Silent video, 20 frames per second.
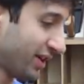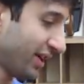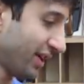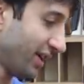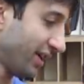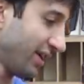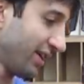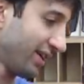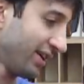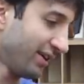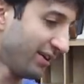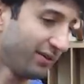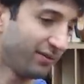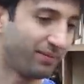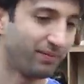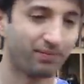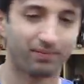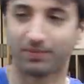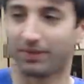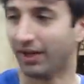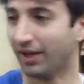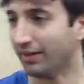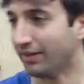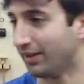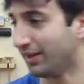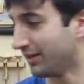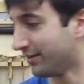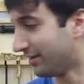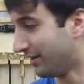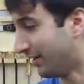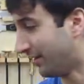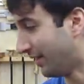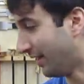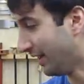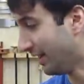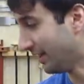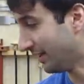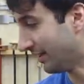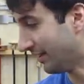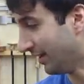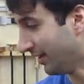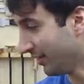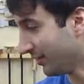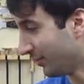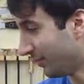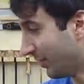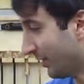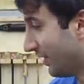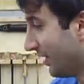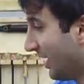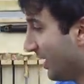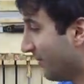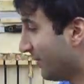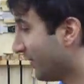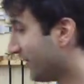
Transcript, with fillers: uh, I lost the thing that tells me the name